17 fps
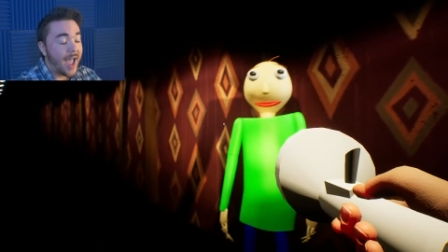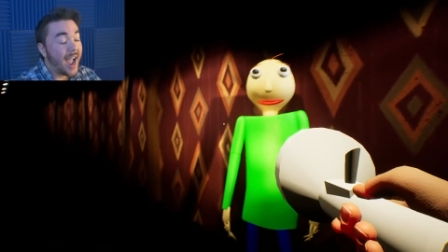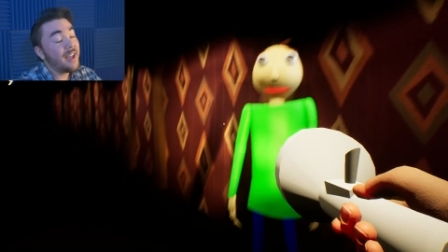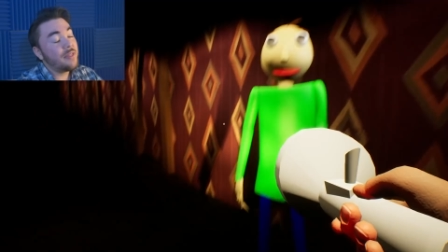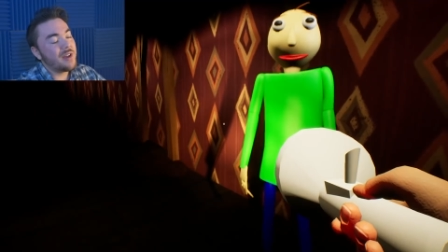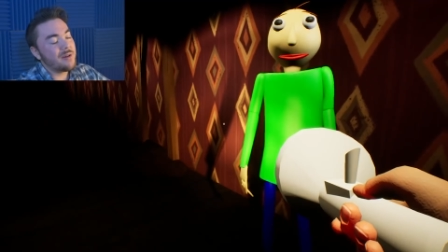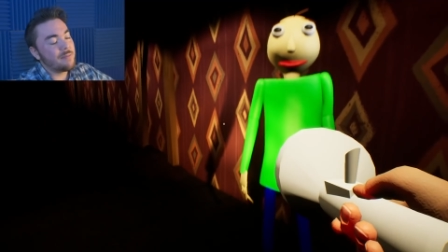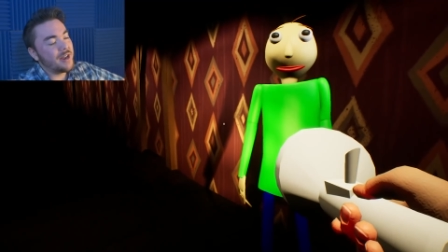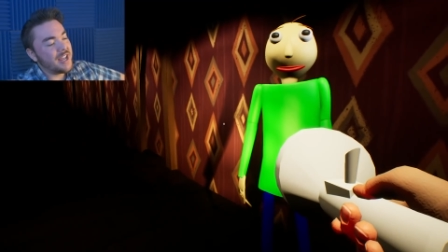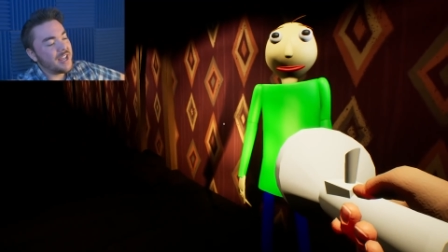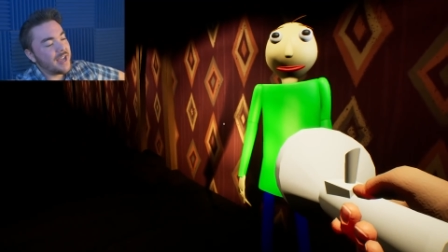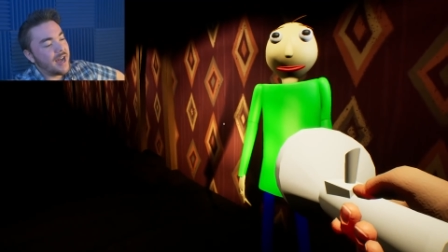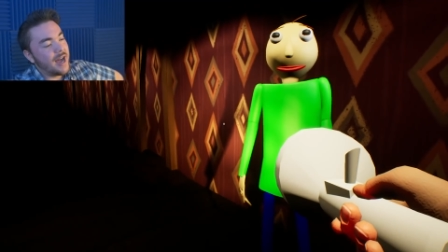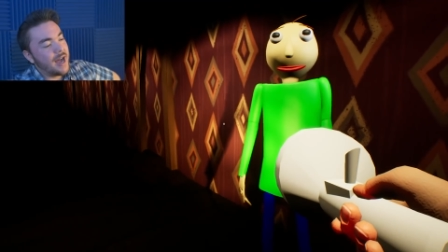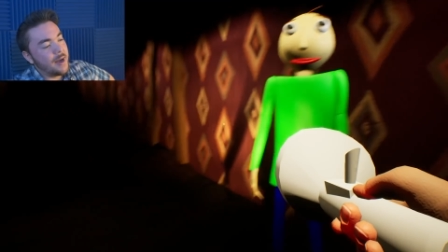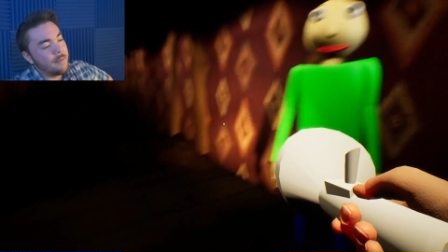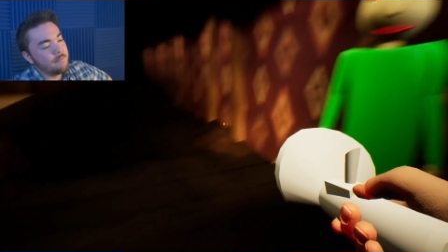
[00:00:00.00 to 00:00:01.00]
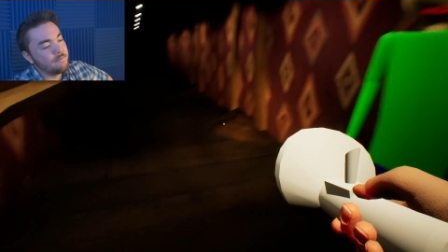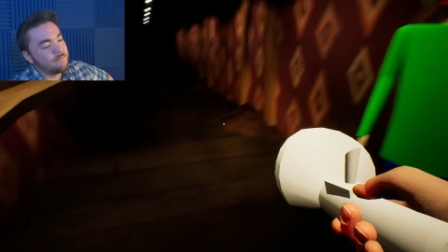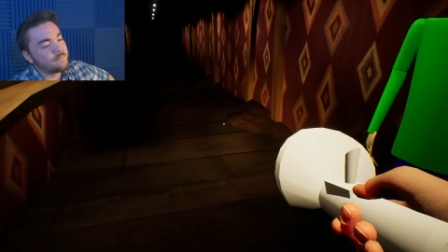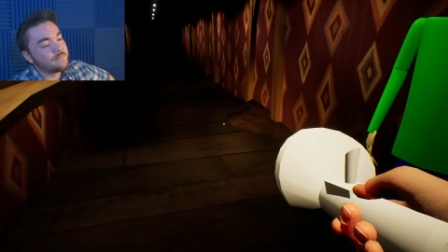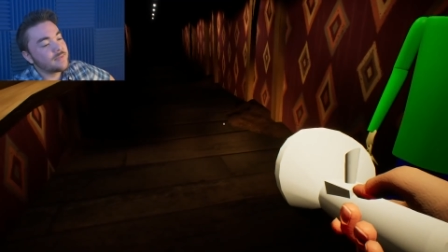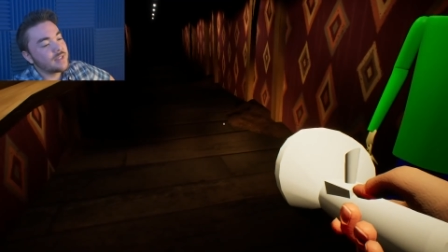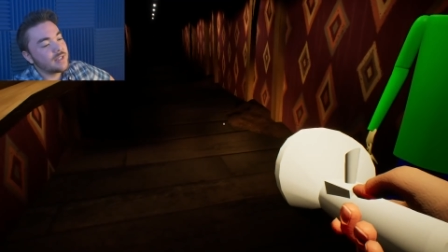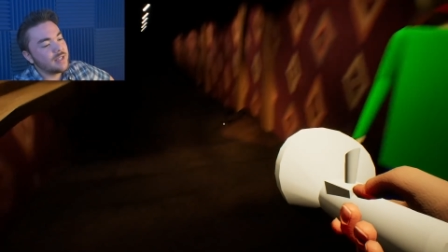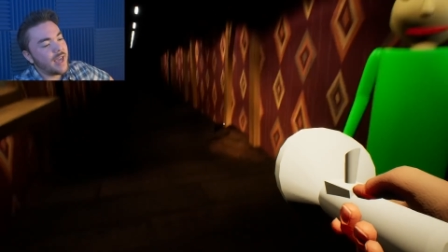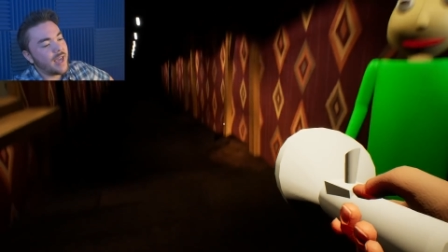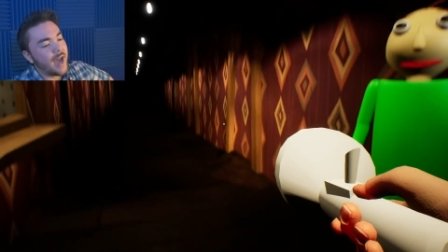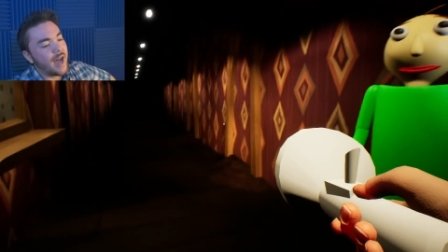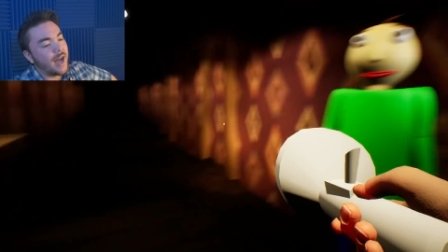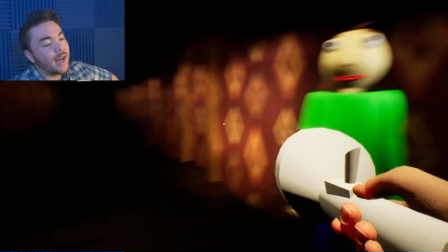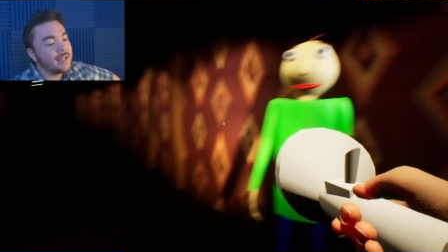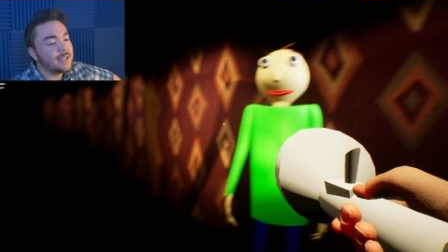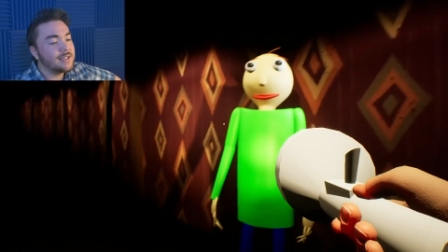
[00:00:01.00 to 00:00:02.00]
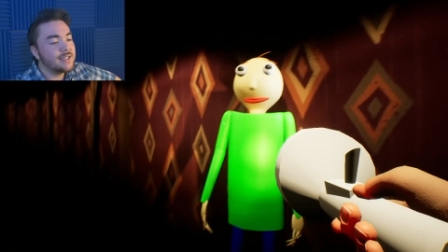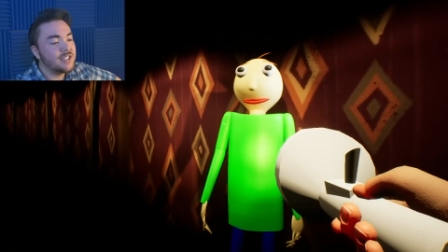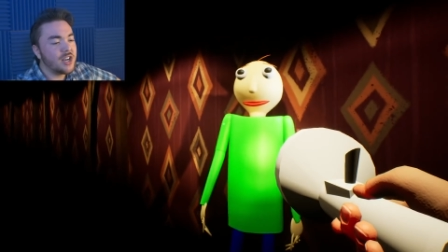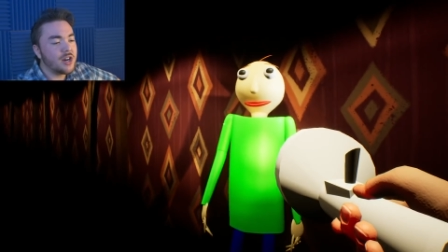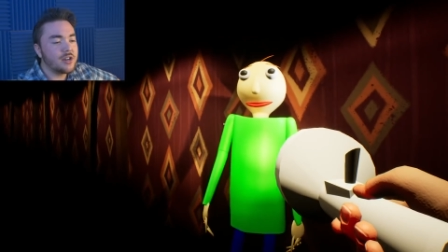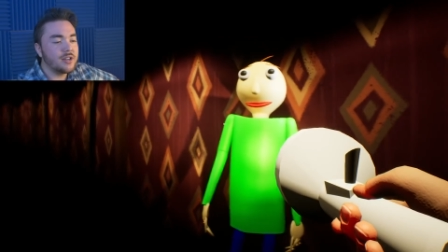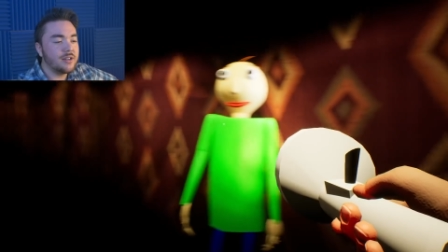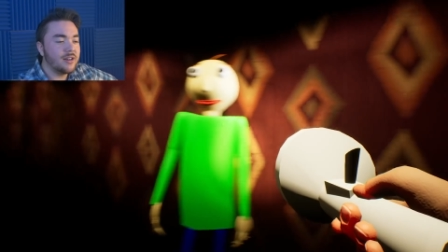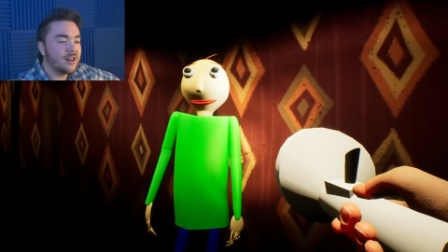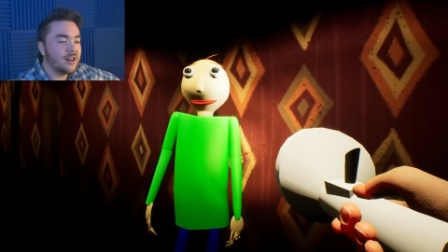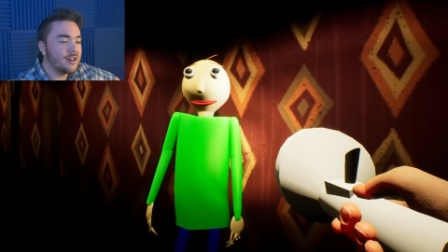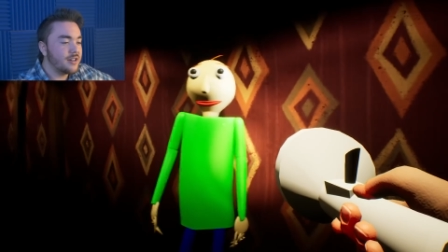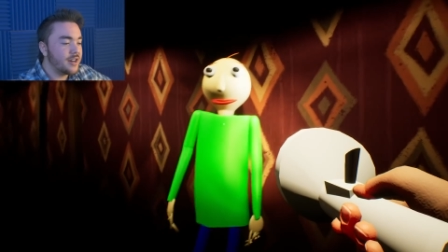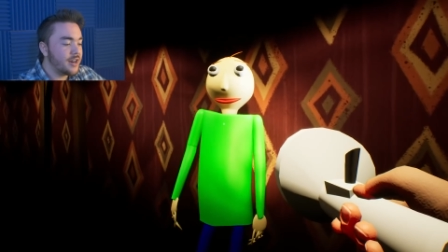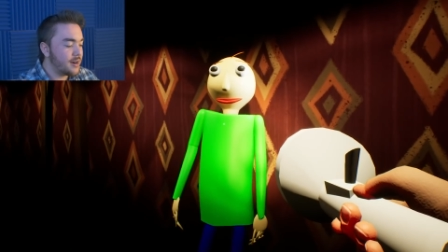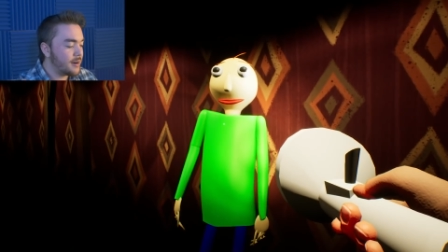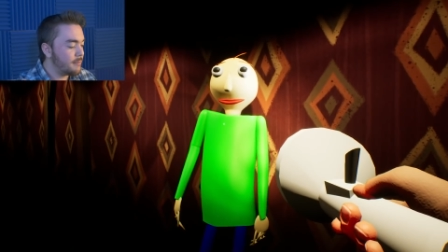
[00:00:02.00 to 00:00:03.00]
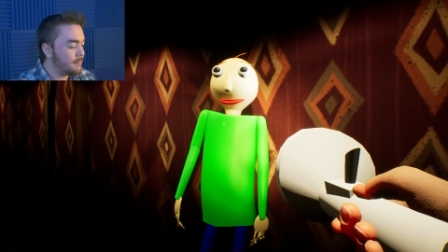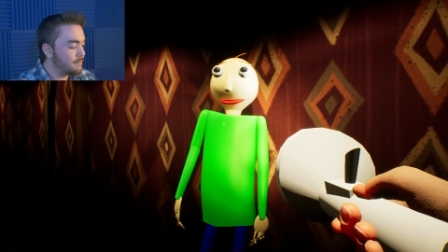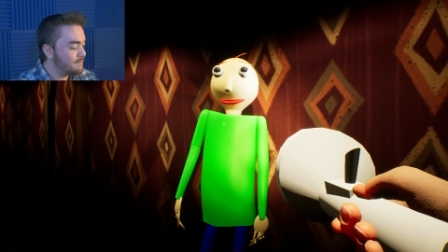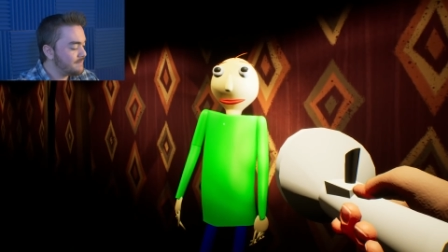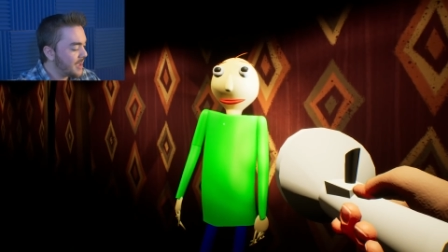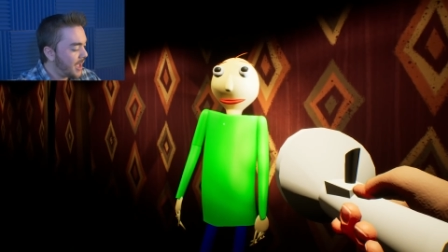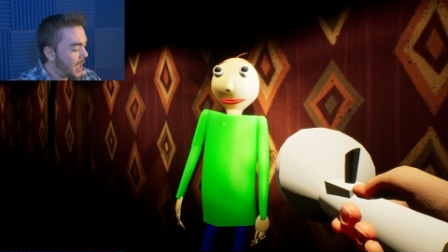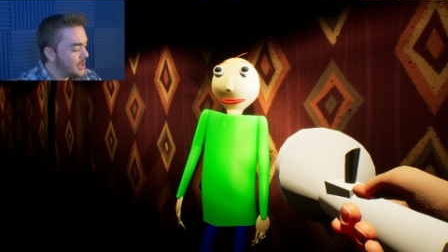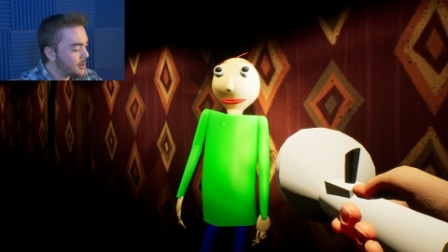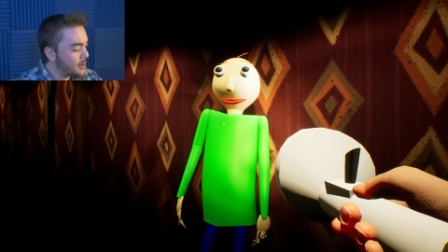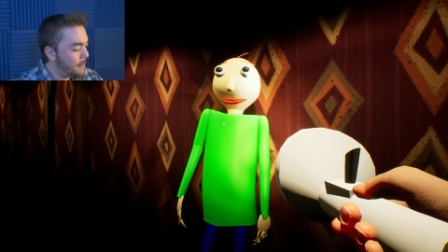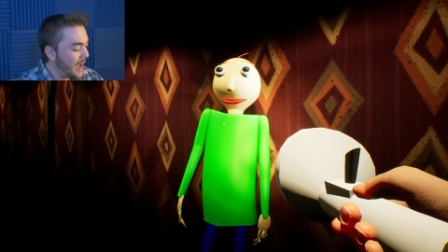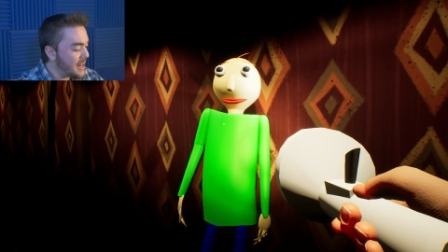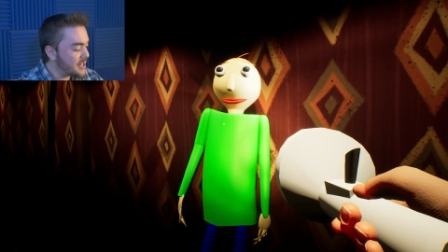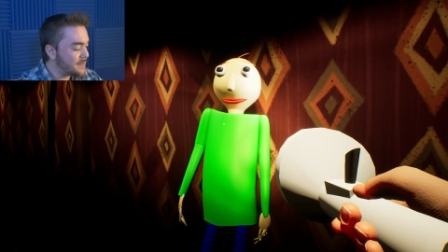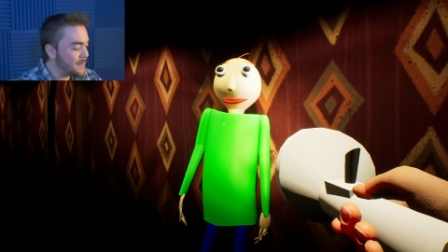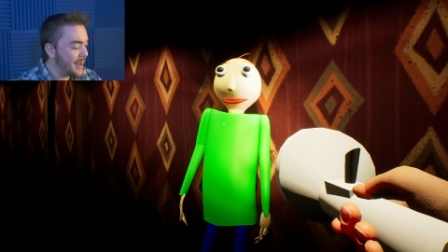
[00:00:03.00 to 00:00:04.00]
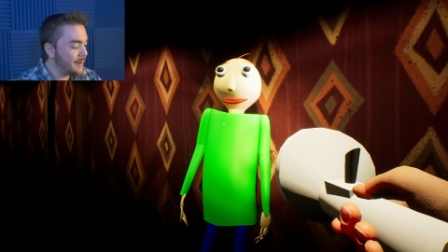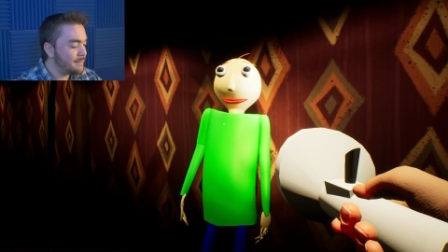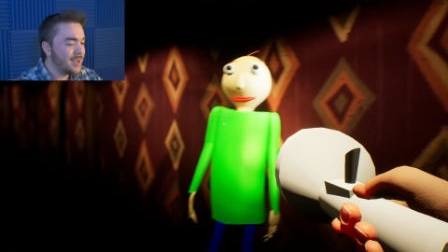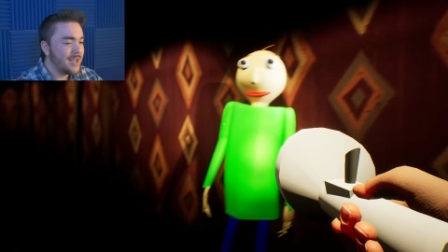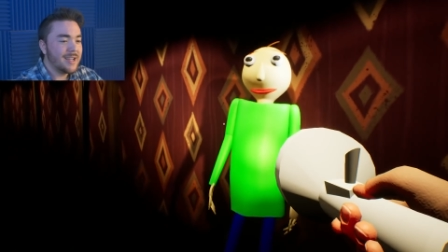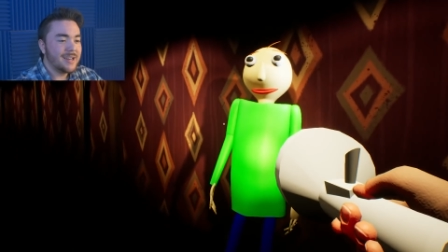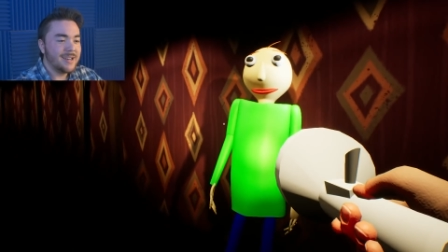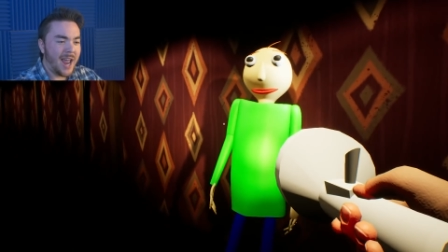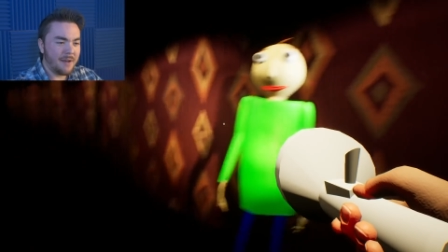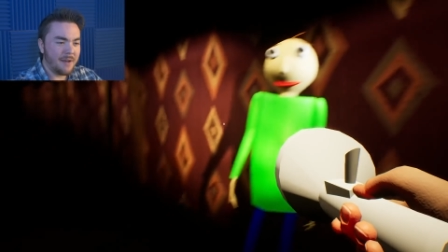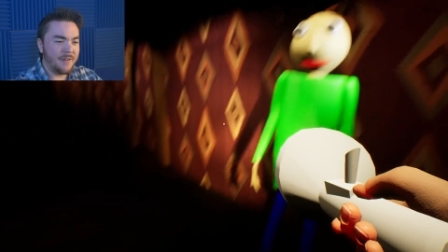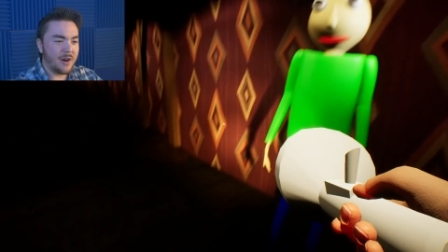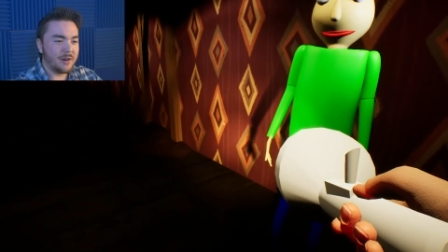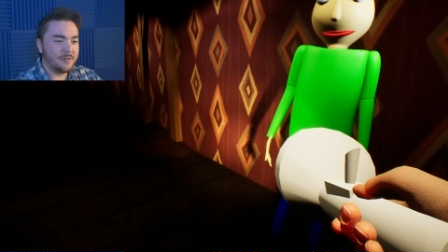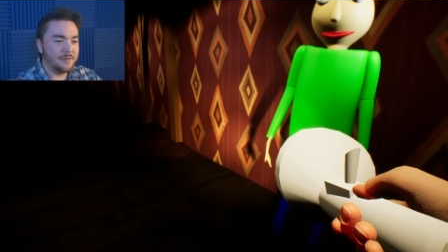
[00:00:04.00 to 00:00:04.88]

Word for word: Hey there, buddy. Um, yeah, your, your, your, your basement, not very